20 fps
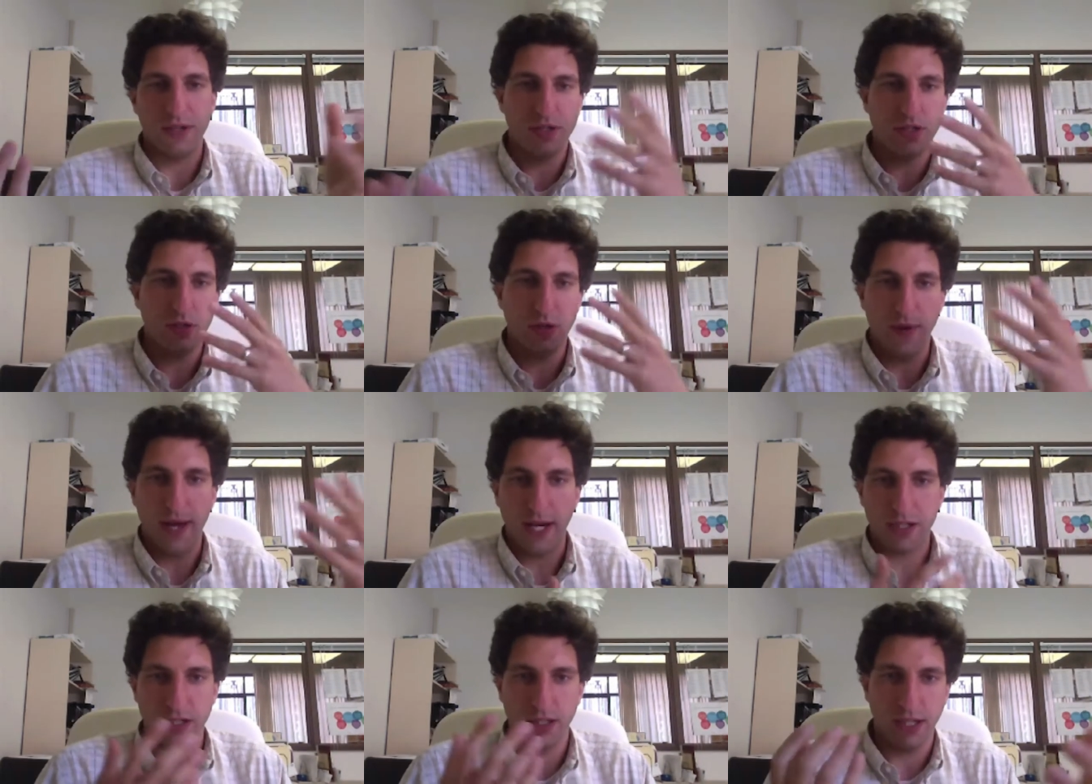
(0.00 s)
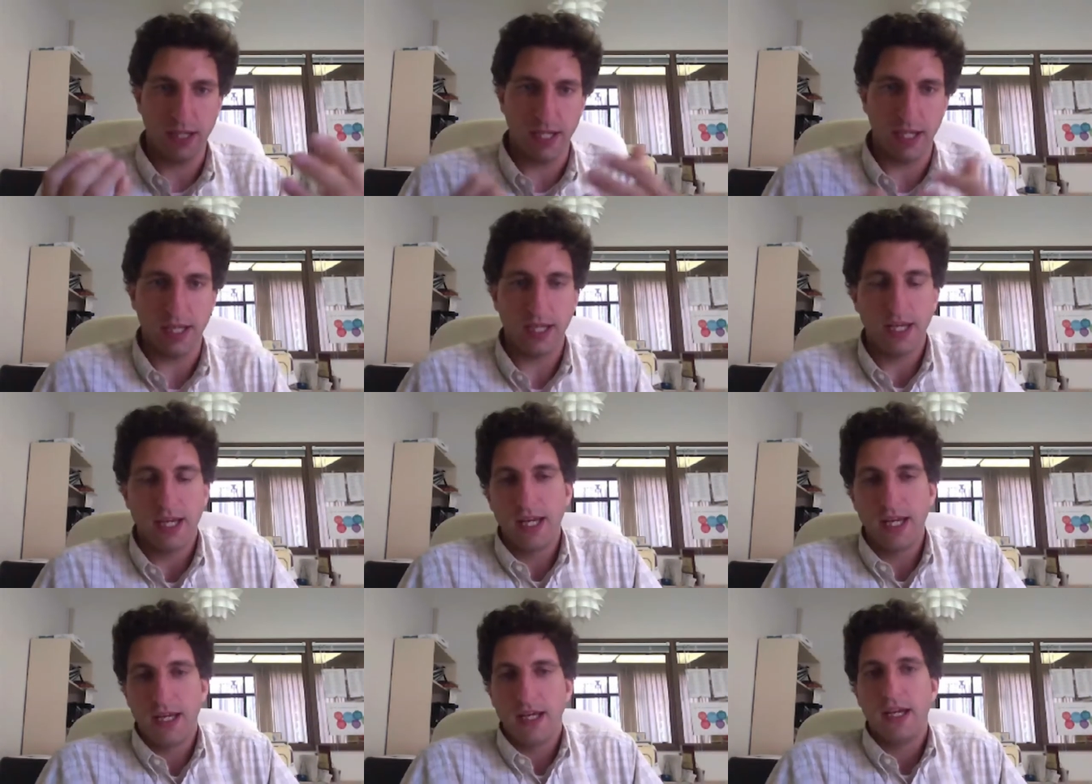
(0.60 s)
The two actually,
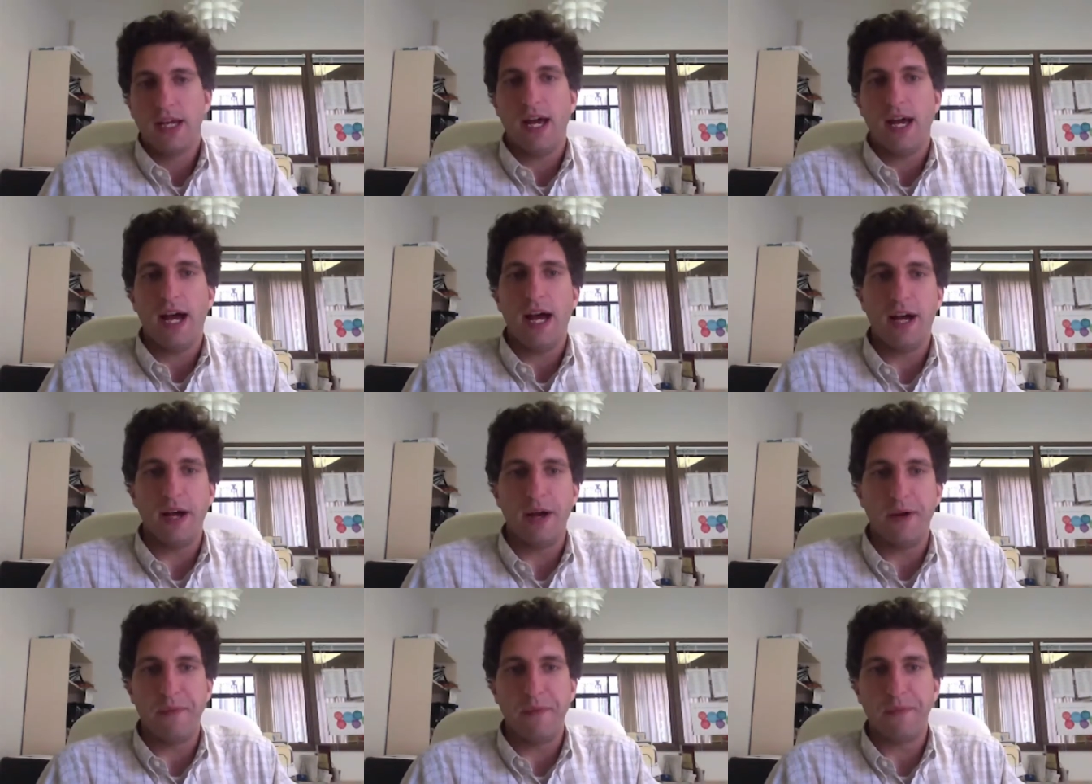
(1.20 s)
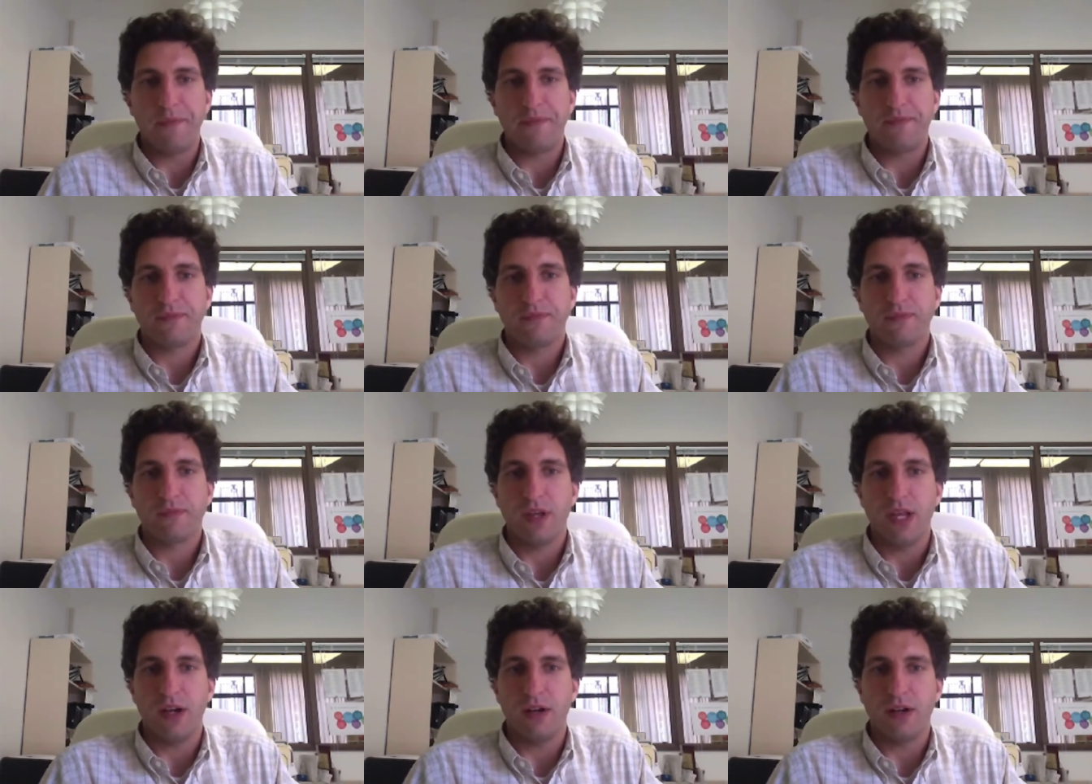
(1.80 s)
you
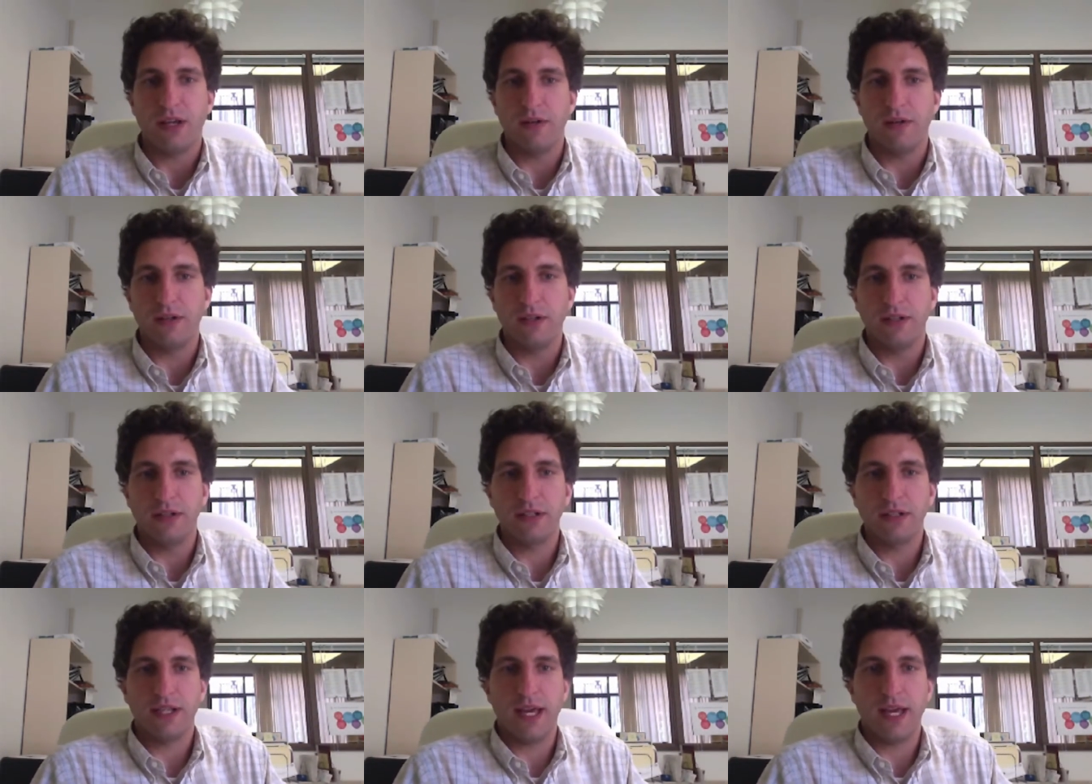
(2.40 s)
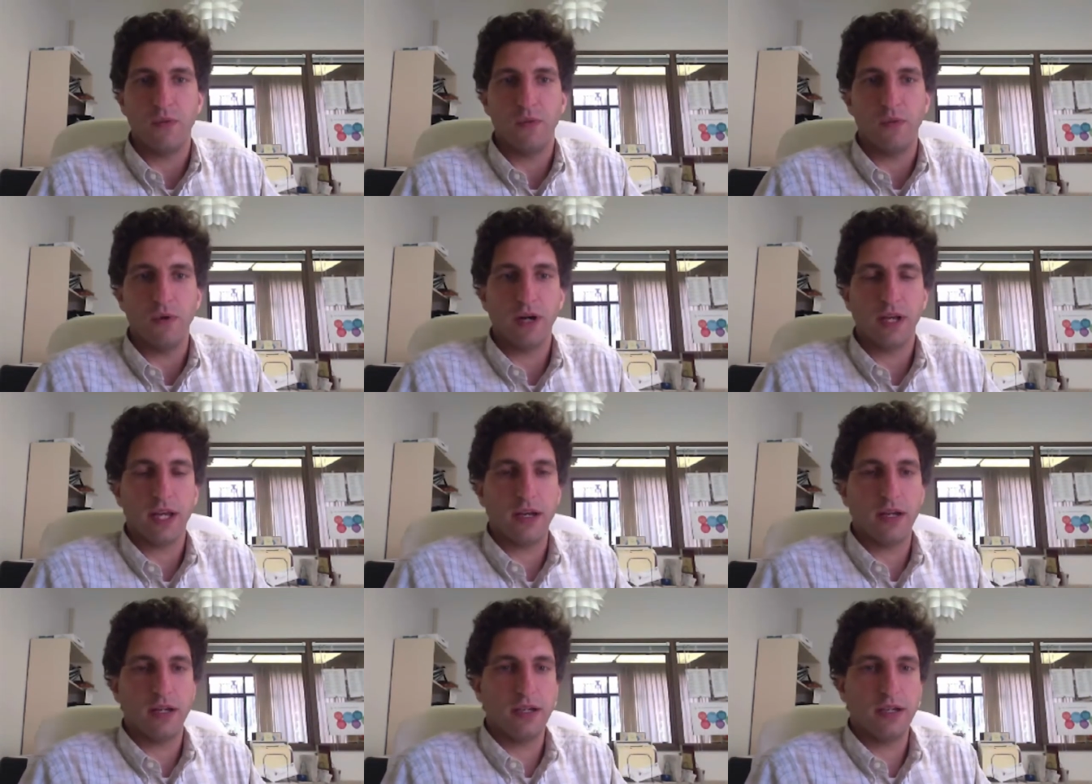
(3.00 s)
know, can work
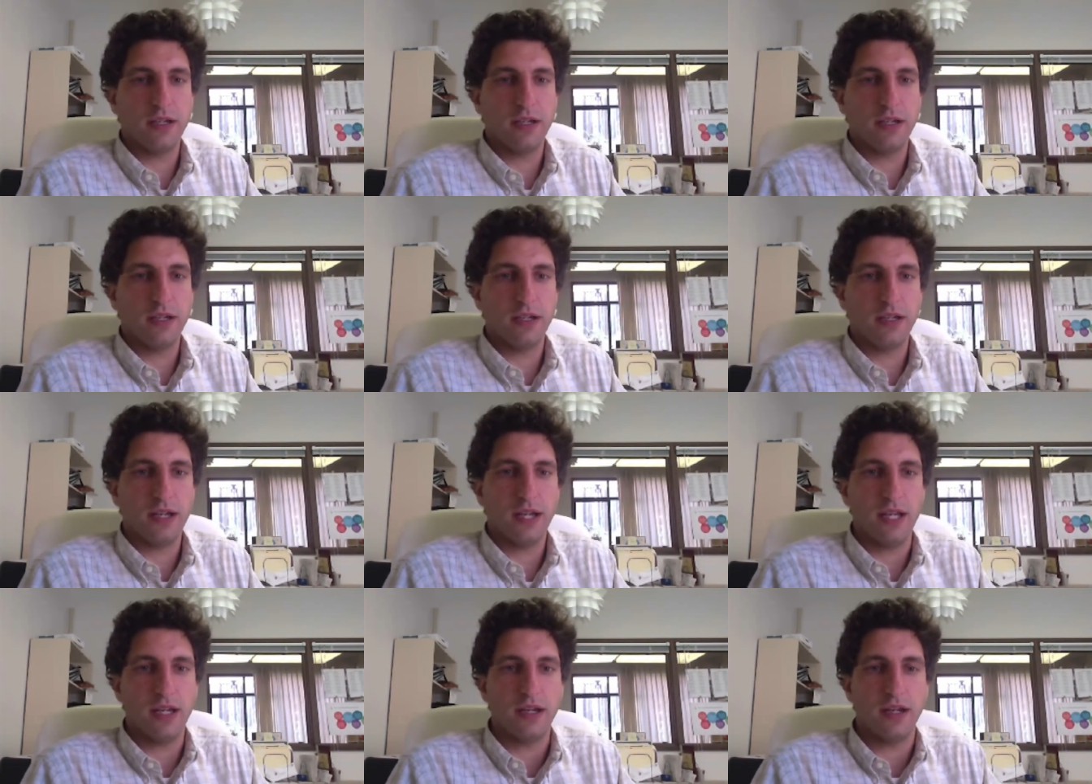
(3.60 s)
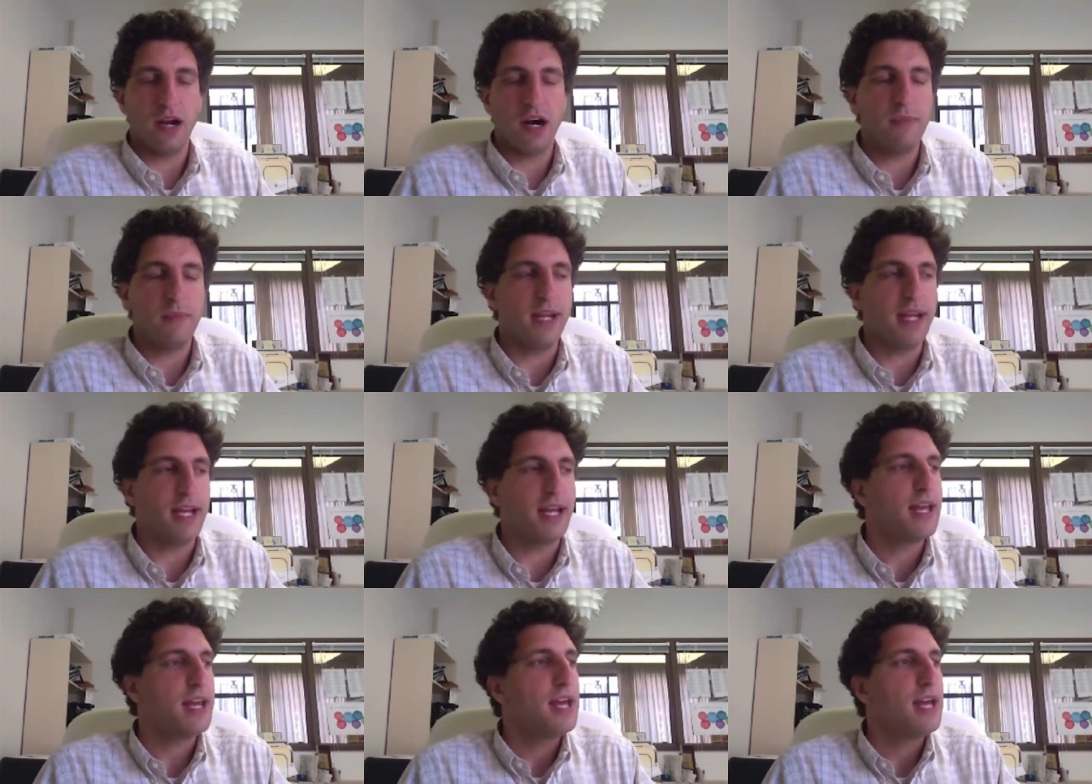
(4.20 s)
in
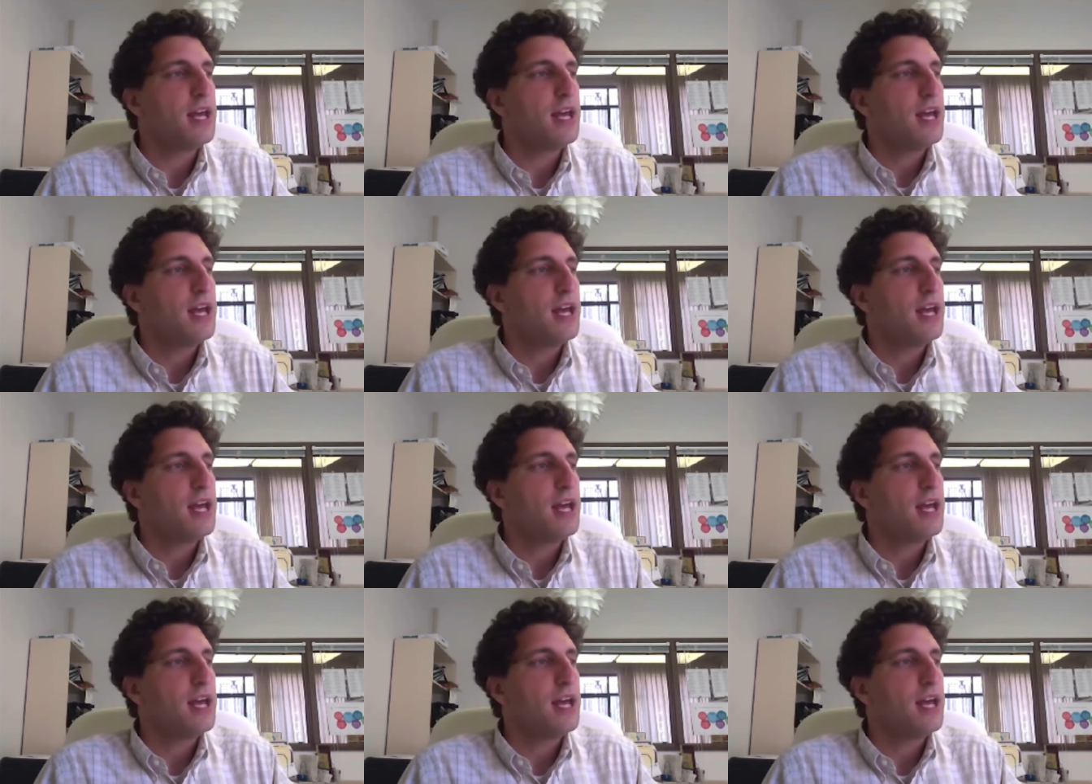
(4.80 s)
harmony.